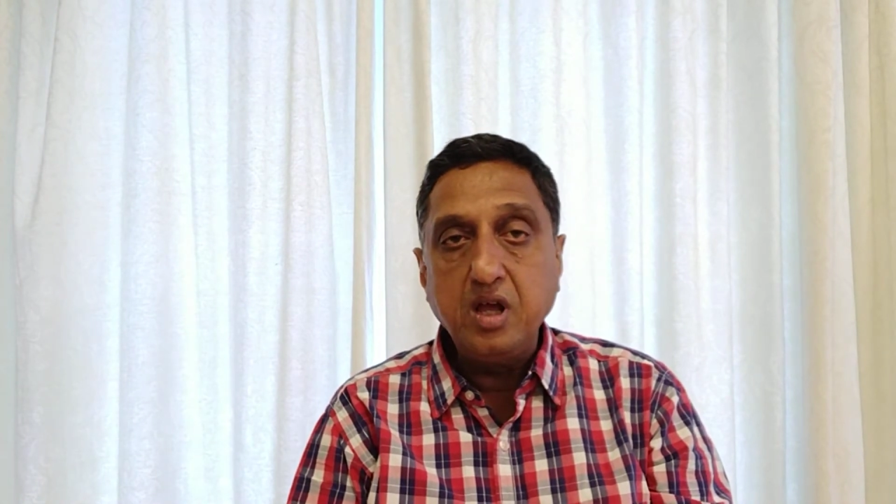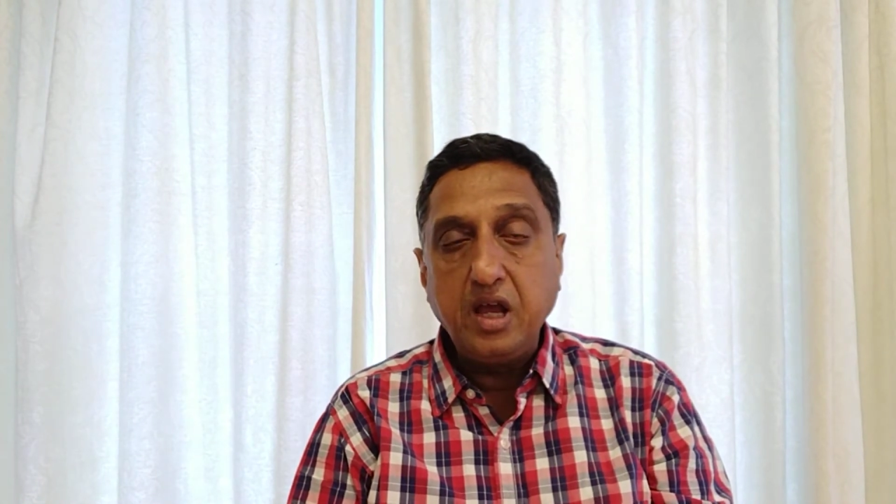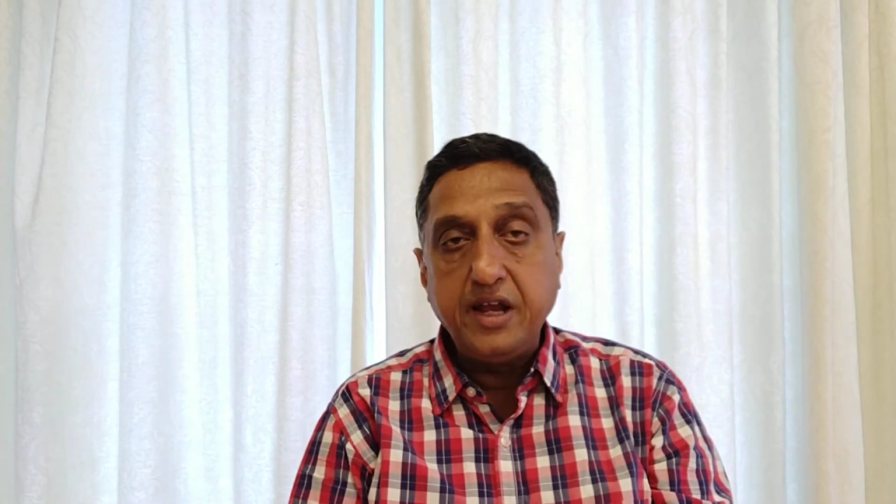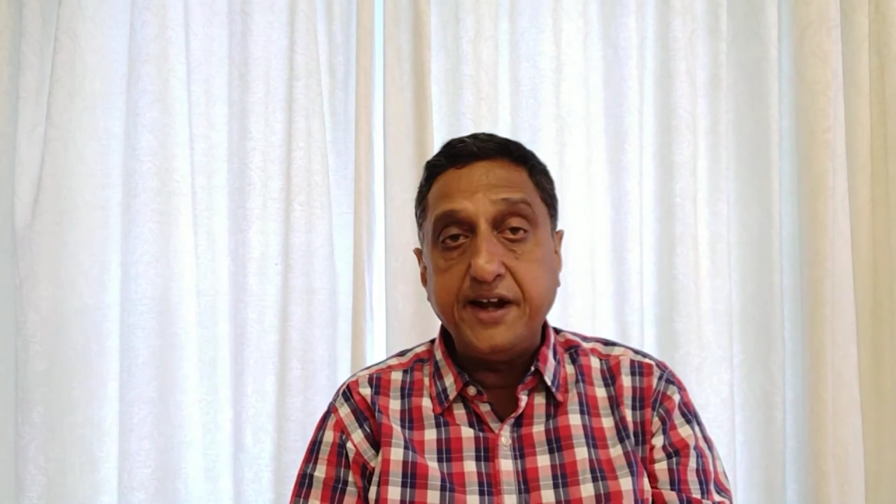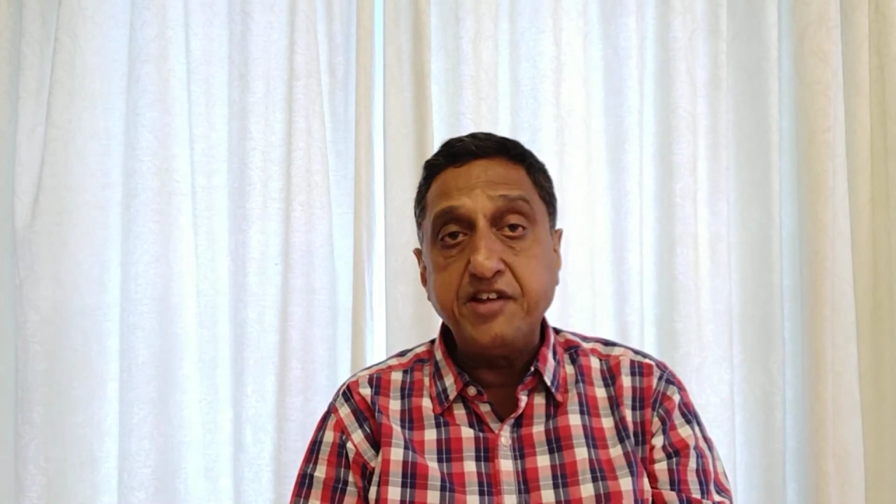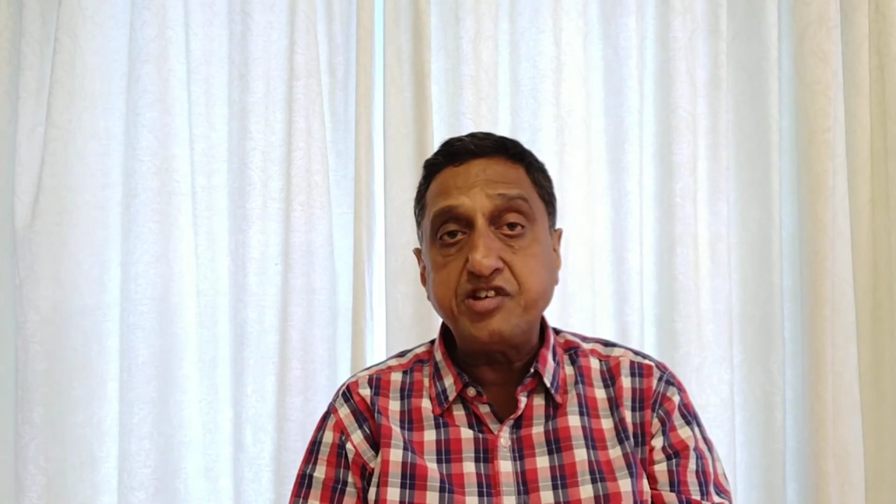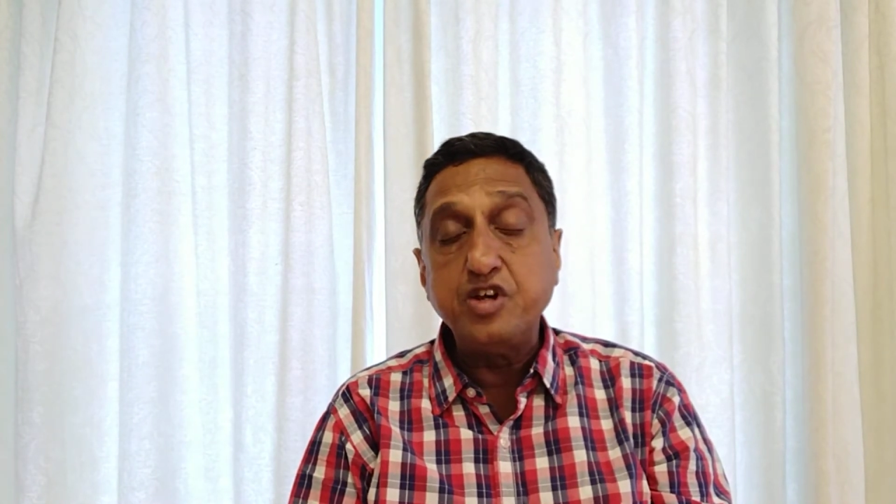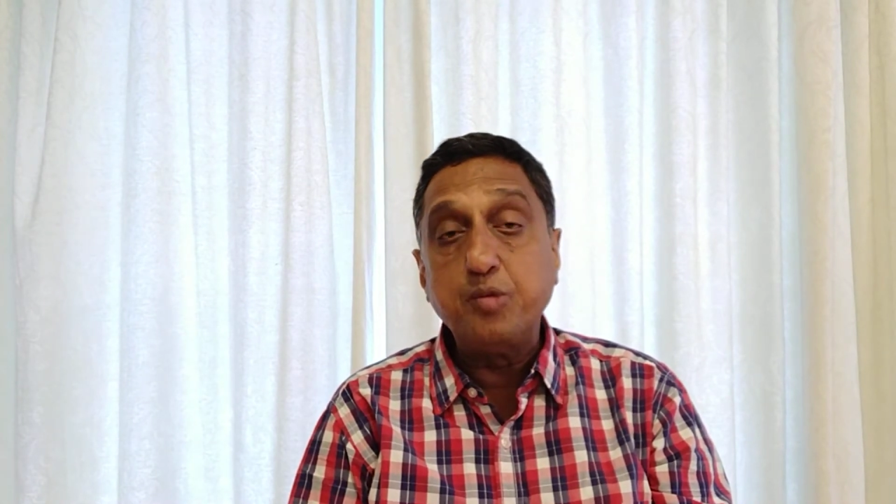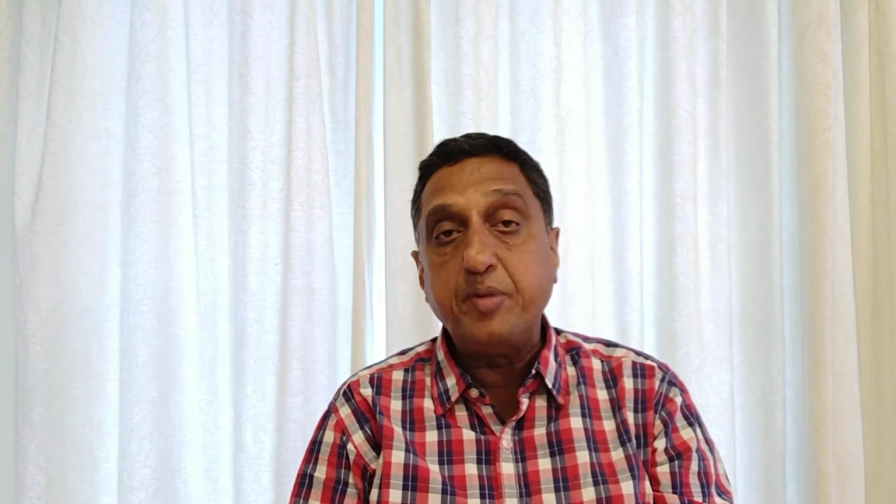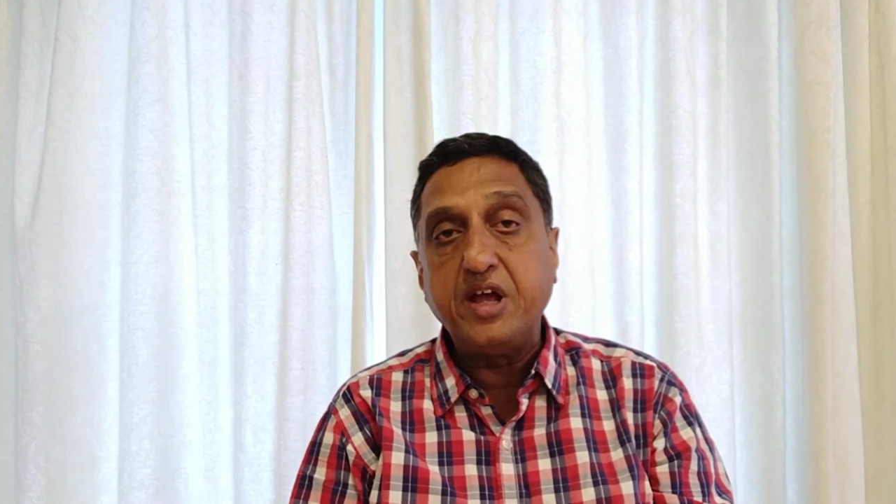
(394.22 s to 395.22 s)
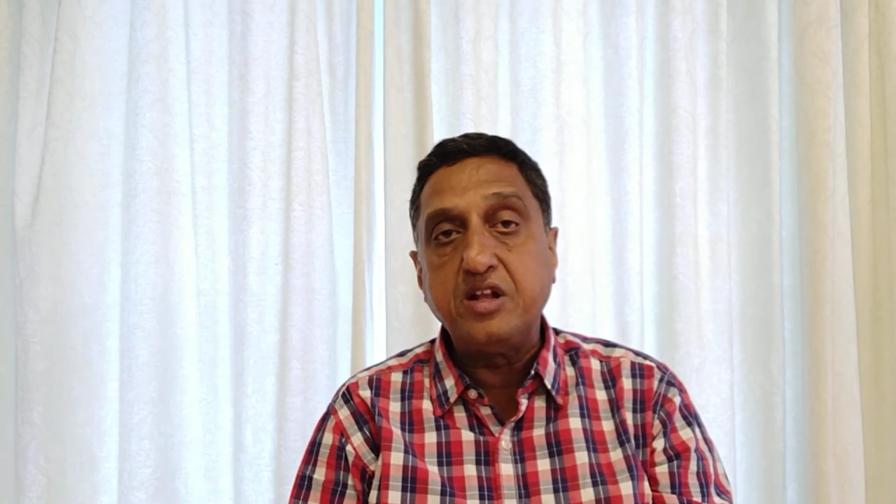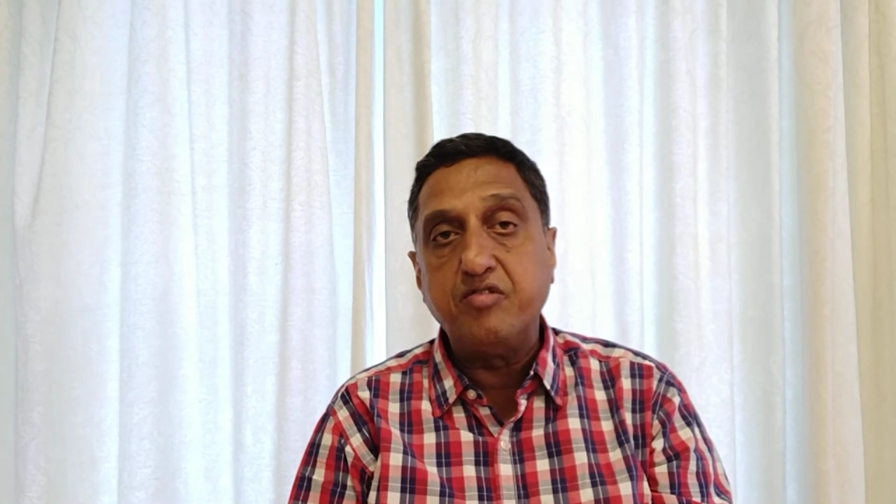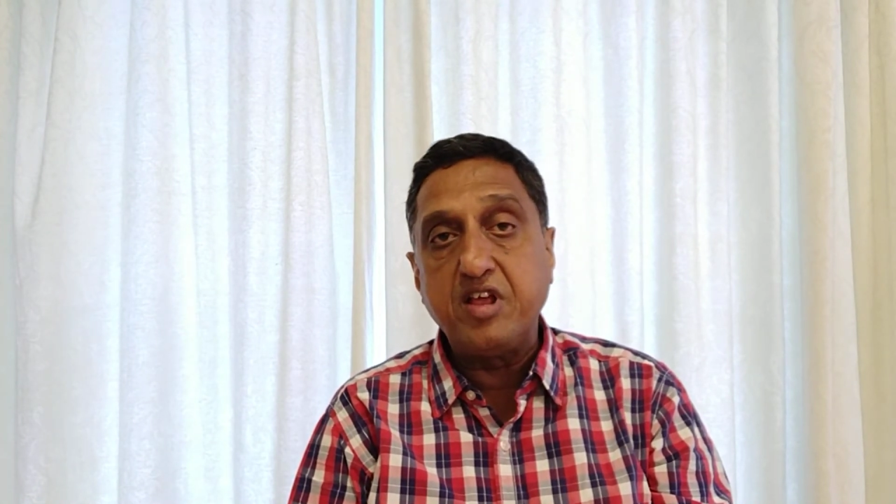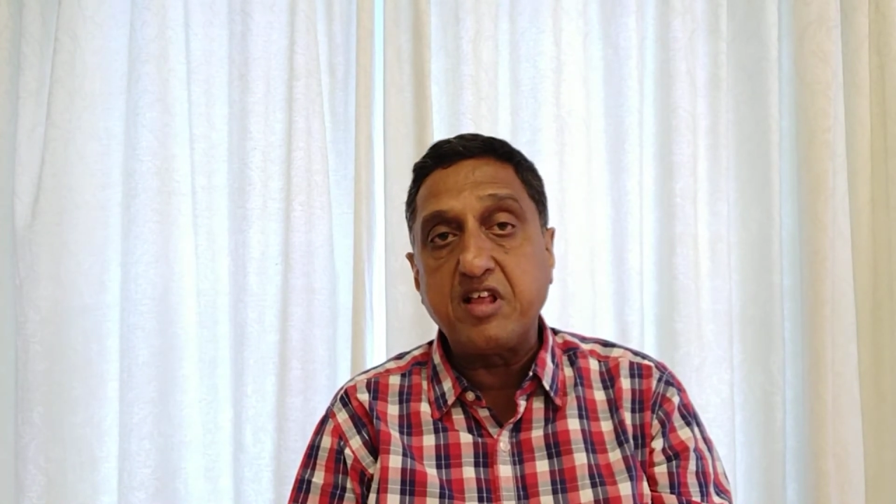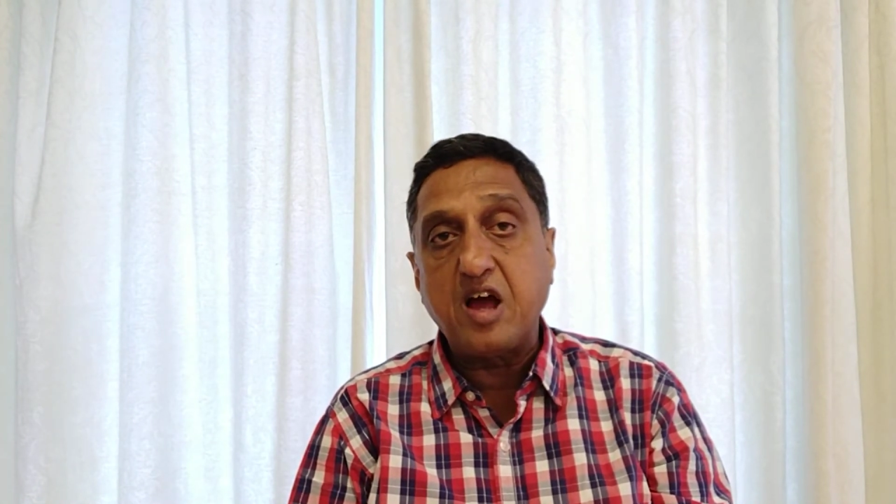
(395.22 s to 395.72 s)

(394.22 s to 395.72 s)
In addition, you pay the visa